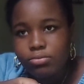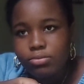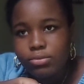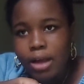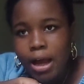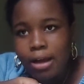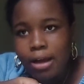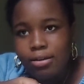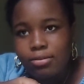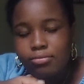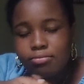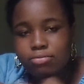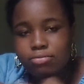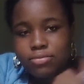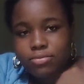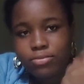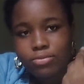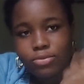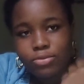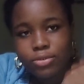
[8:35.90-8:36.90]
yeah,
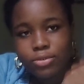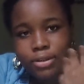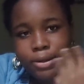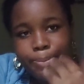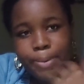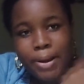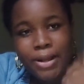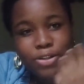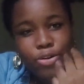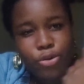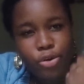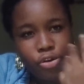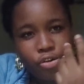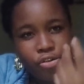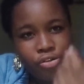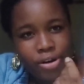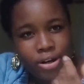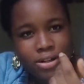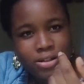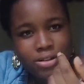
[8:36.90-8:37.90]
depends on your
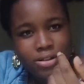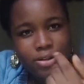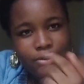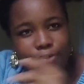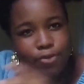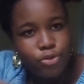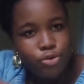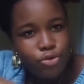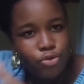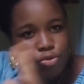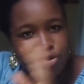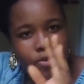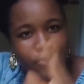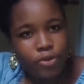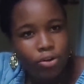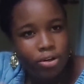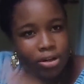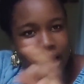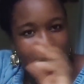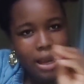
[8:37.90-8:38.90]
grades. If
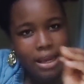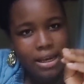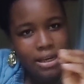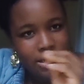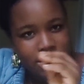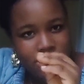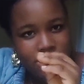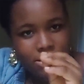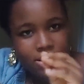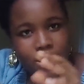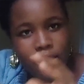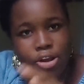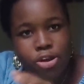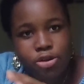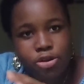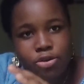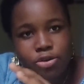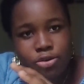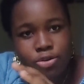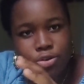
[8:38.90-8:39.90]
you're the highest,
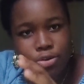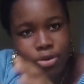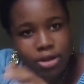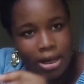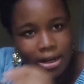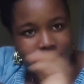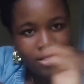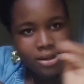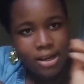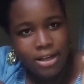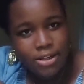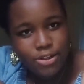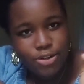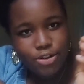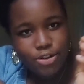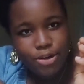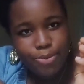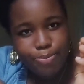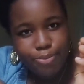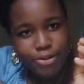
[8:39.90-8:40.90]
you get the
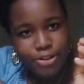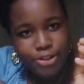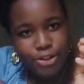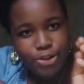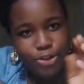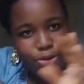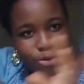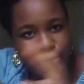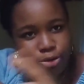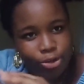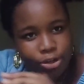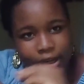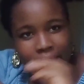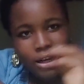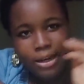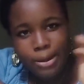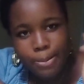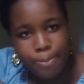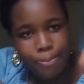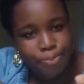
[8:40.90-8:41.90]
SUG position, you
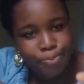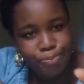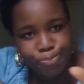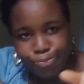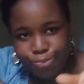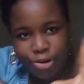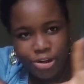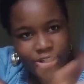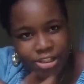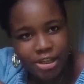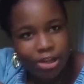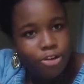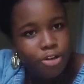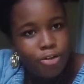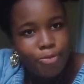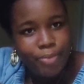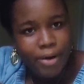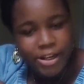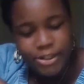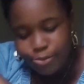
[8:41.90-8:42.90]
get the president
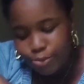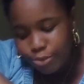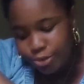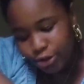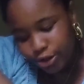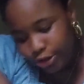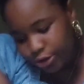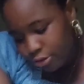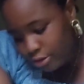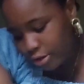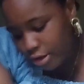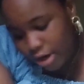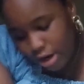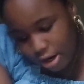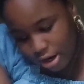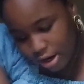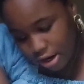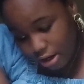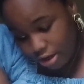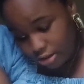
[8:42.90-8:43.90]
of PAN's position.
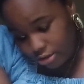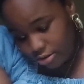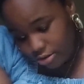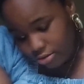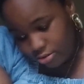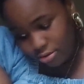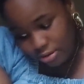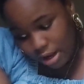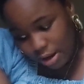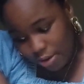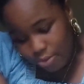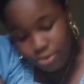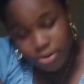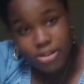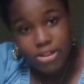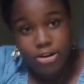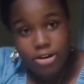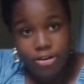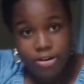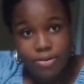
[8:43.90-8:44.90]
So that one
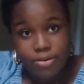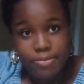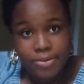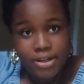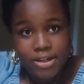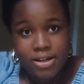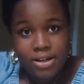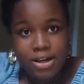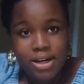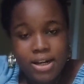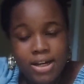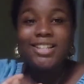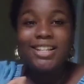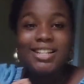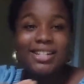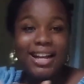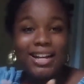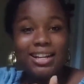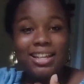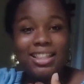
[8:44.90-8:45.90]
scared me. And
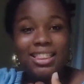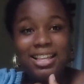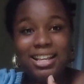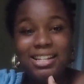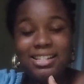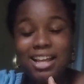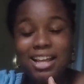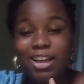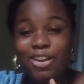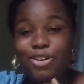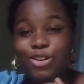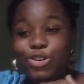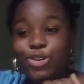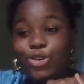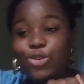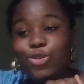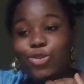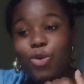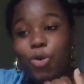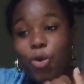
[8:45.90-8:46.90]
these are the things that you
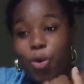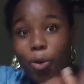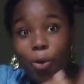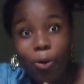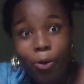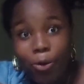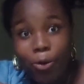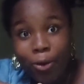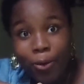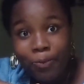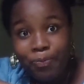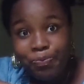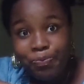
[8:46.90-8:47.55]
should know